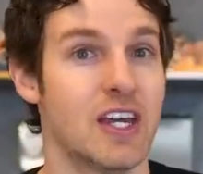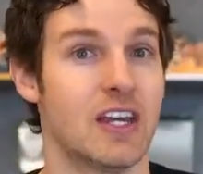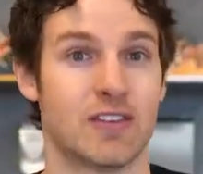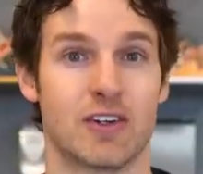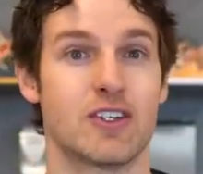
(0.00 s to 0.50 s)

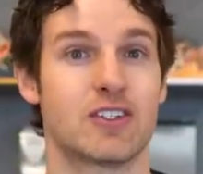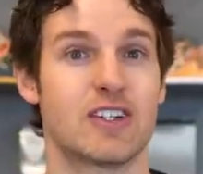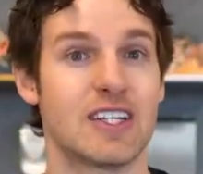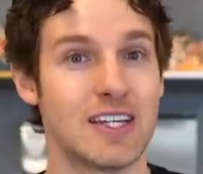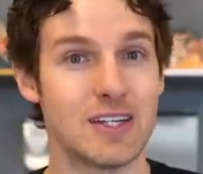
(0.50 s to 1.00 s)
If you're interested
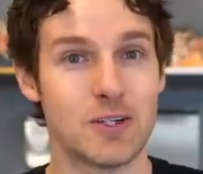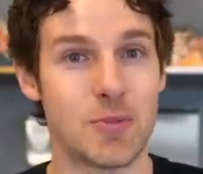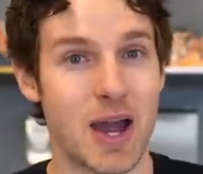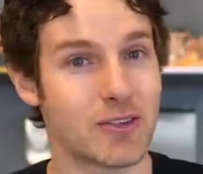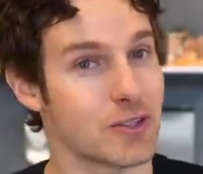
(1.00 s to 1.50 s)
in getting a new
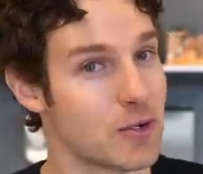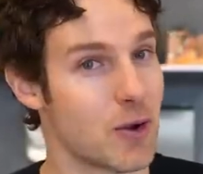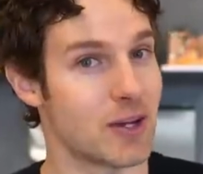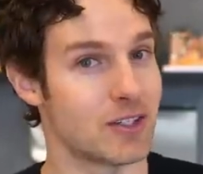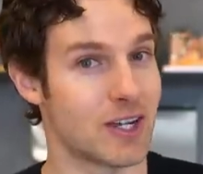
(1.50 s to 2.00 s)
mattress, go
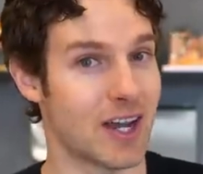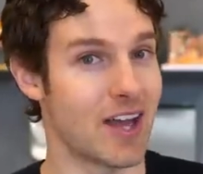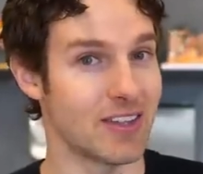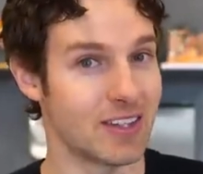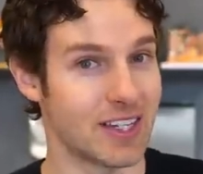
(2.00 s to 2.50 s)
ahead and check
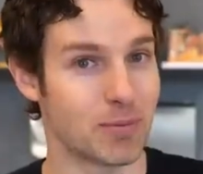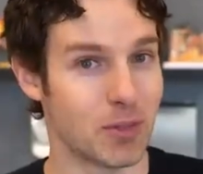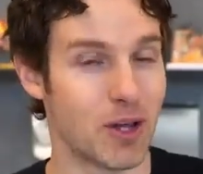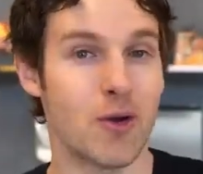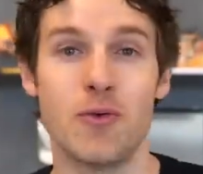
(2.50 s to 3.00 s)
out the link
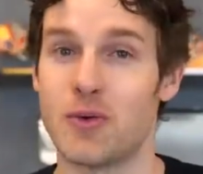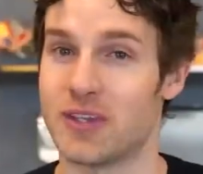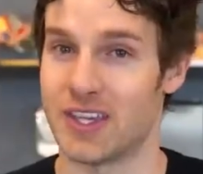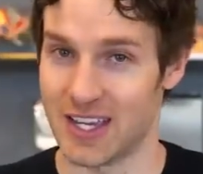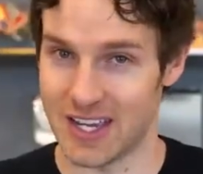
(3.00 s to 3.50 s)
below
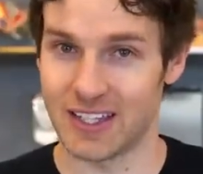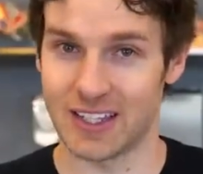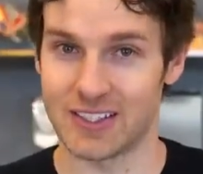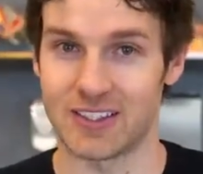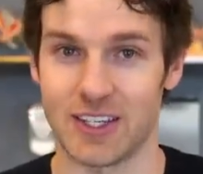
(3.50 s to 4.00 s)
with
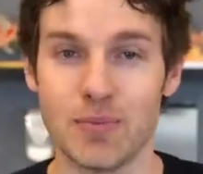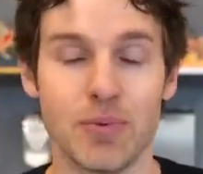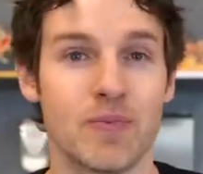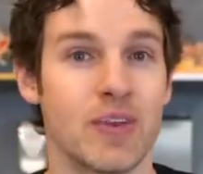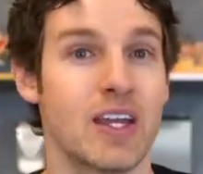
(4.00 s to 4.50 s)
Helix Sleep.
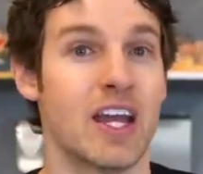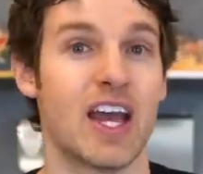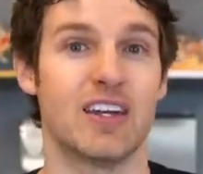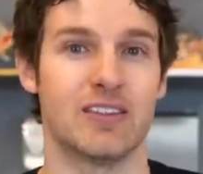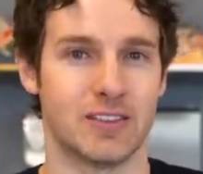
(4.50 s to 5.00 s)

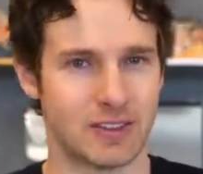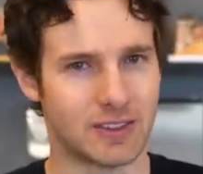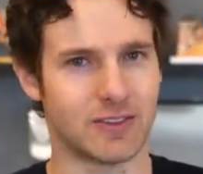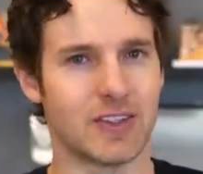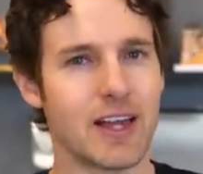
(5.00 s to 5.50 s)
And
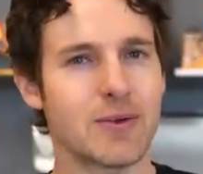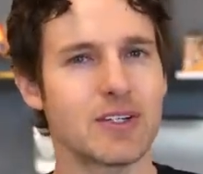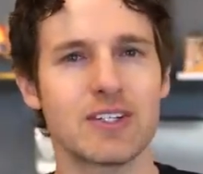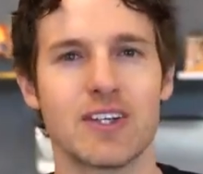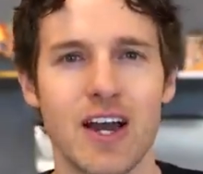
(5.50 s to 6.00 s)
if you like what
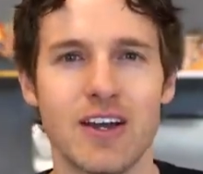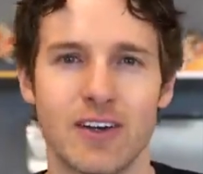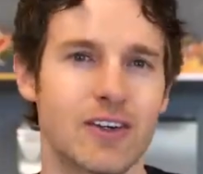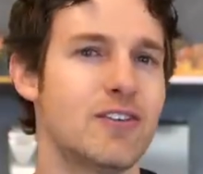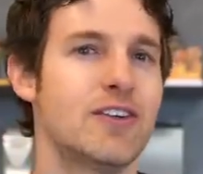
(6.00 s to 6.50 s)
you saw,
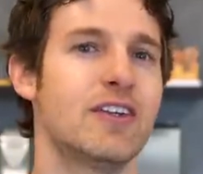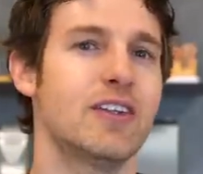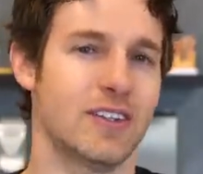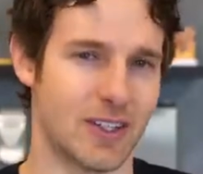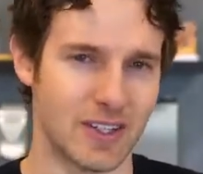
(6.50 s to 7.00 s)
or you feel
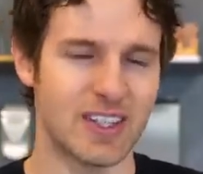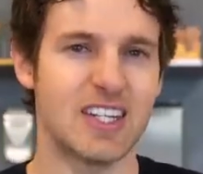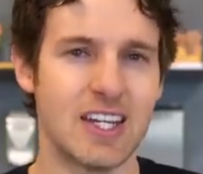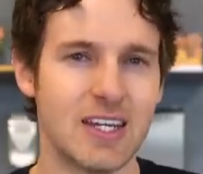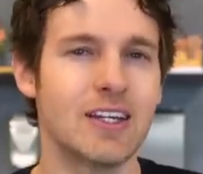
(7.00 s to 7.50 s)
the
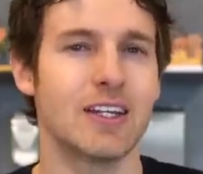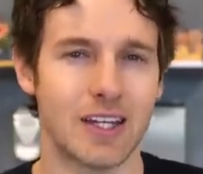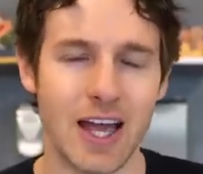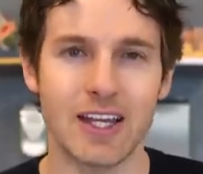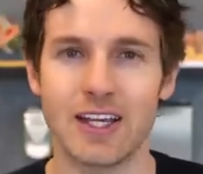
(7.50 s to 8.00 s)
need,
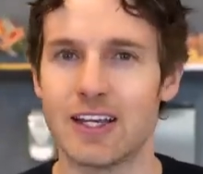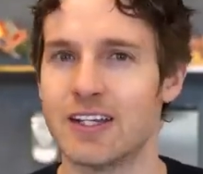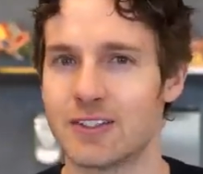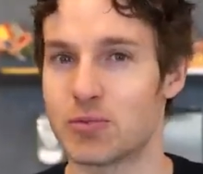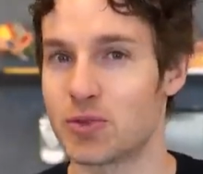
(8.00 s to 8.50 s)
like,
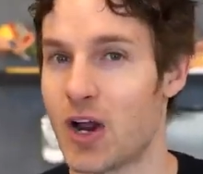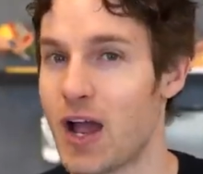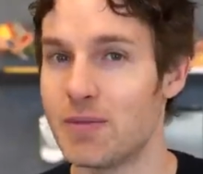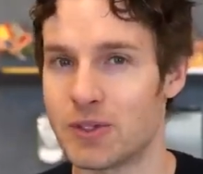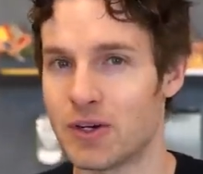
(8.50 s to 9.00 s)

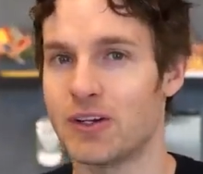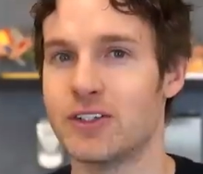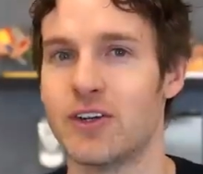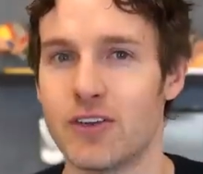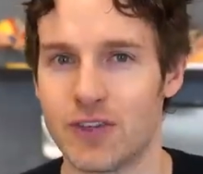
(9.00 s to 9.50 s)
subscribe, turn on your
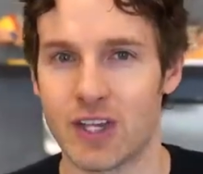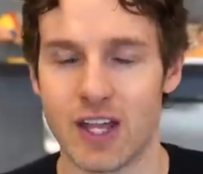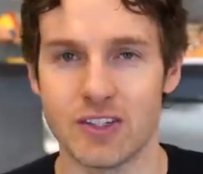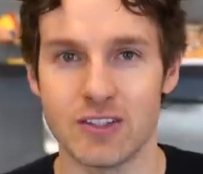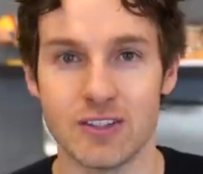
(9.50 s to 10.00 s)

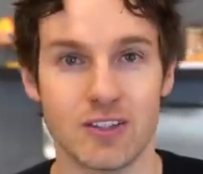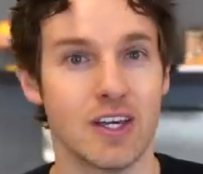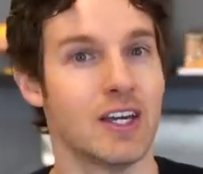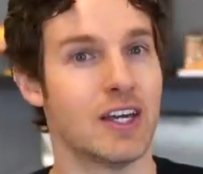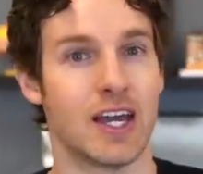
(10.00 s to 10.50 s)
notifications.
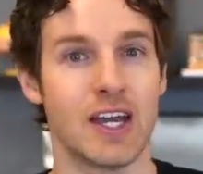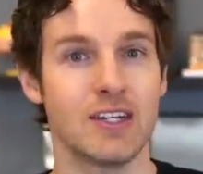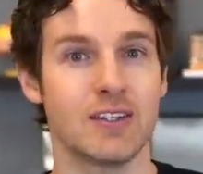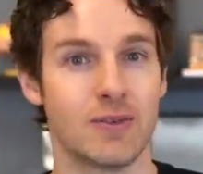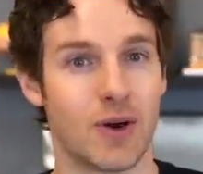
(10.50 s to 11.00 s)

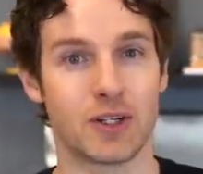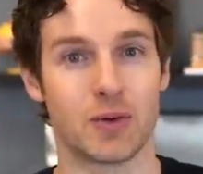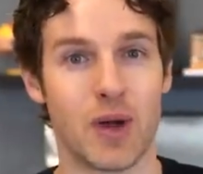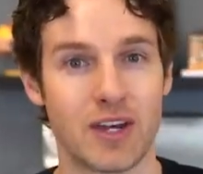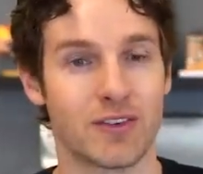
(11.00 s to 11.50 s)
And while you're
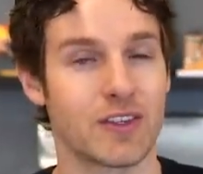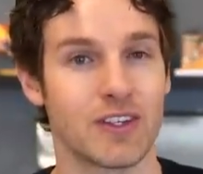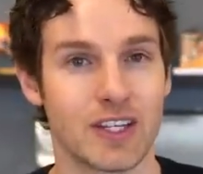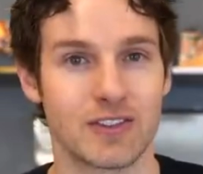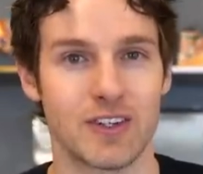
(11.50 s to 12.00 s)
waiting for the
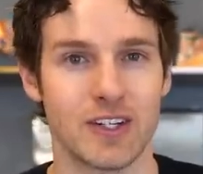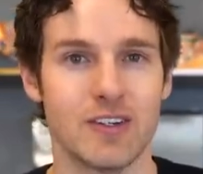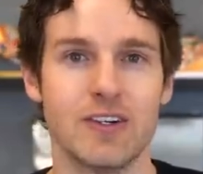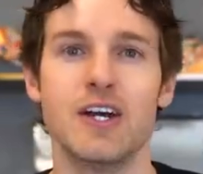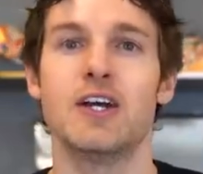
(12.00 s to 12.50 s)
next
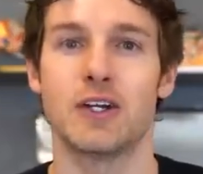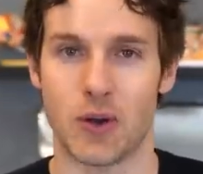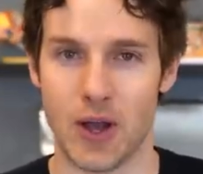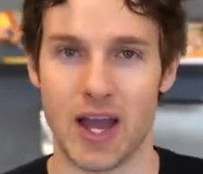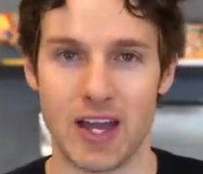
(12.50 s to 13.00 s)
video,
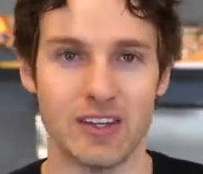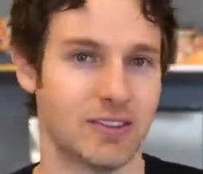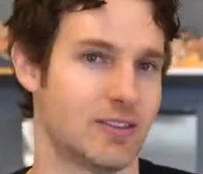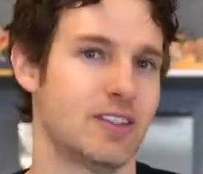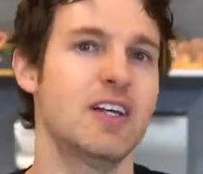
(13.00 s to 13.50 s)
go ahead,
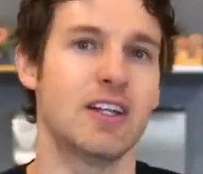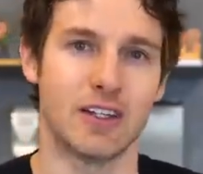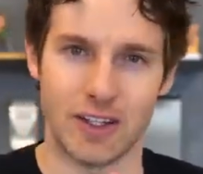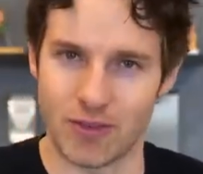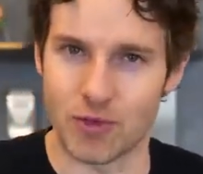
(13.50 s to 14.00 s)

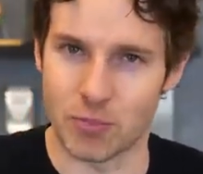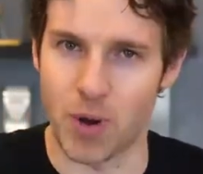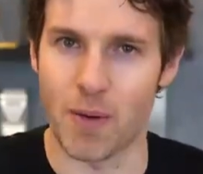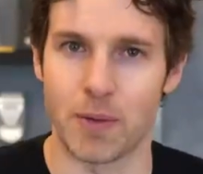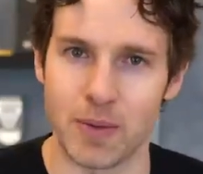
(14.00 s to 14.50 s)
lift with
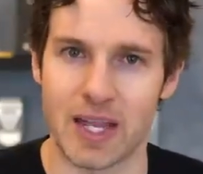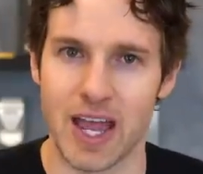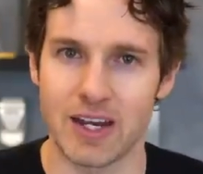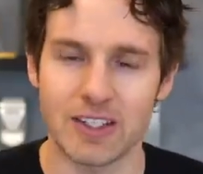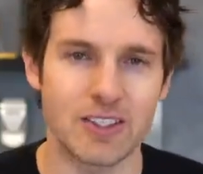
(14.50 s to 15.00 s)
proper
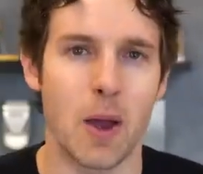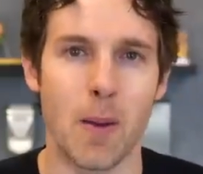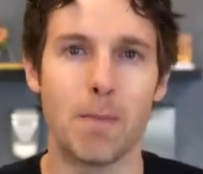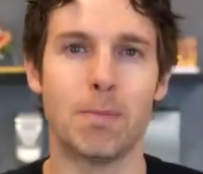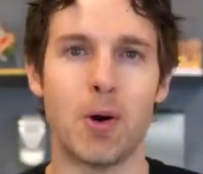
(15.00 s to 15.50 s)
mechanics,
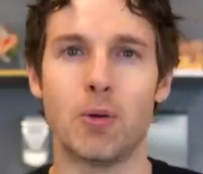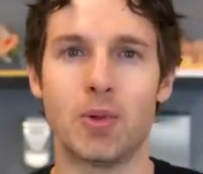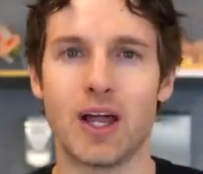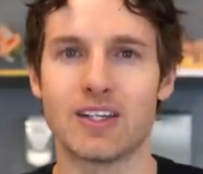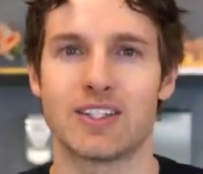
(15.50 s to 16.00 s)

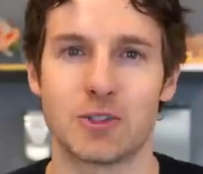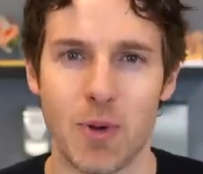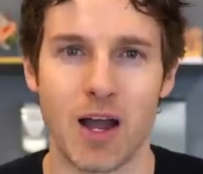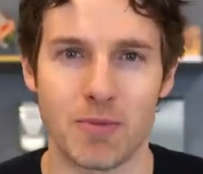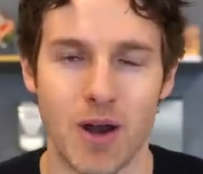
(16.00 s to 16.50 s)
mobilize the
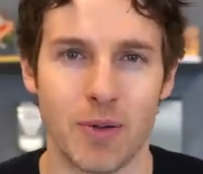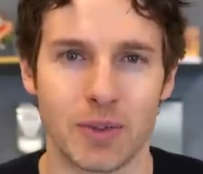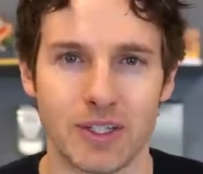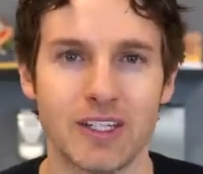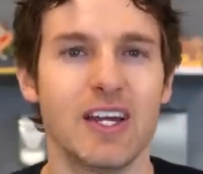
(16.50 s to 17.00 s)
spine
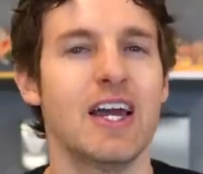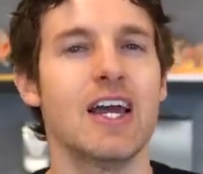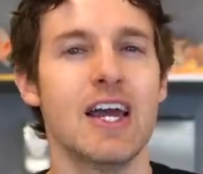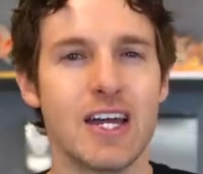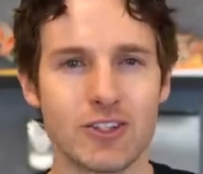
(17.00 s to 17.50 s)
properly,
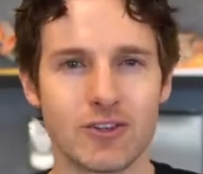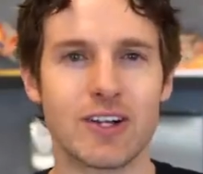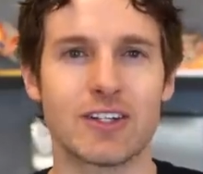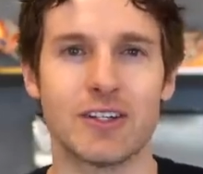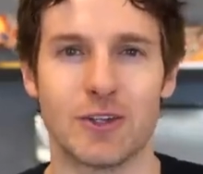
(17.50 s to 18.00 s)
and
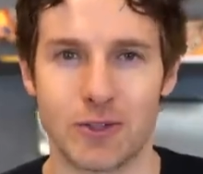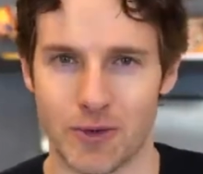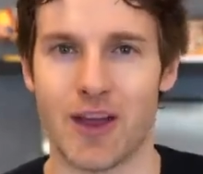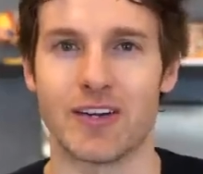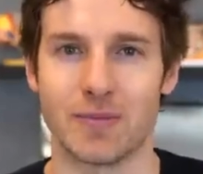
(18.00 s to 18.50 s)
strengthen those
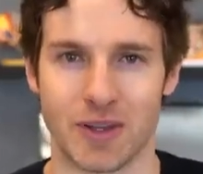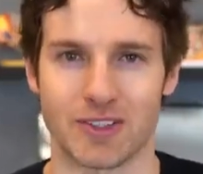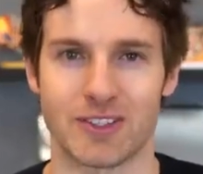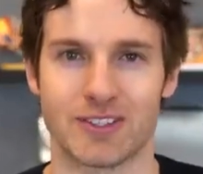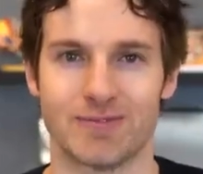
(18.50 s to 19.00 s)
surrounding
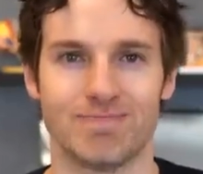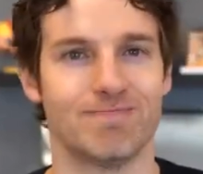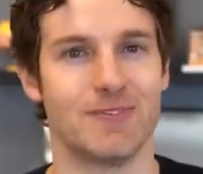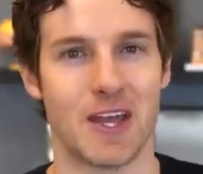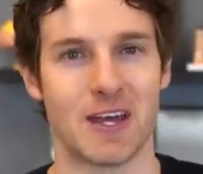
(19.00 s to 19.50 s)
muscles.
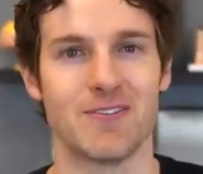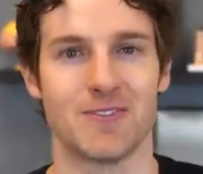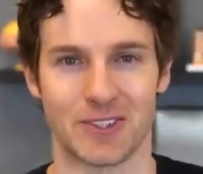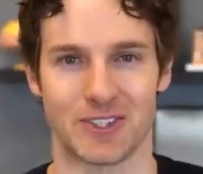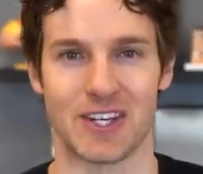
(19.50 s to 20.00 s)
And
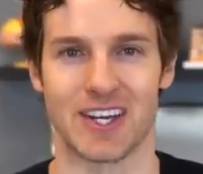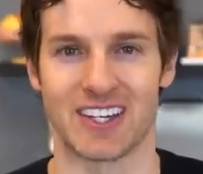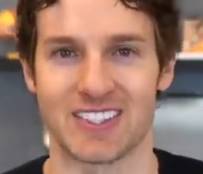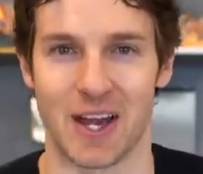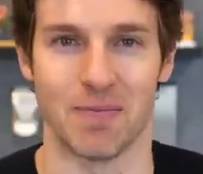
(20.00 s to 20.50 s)
we'll see you
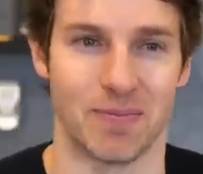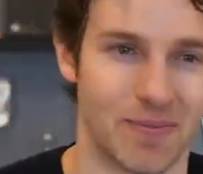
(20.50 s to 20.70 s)
next time.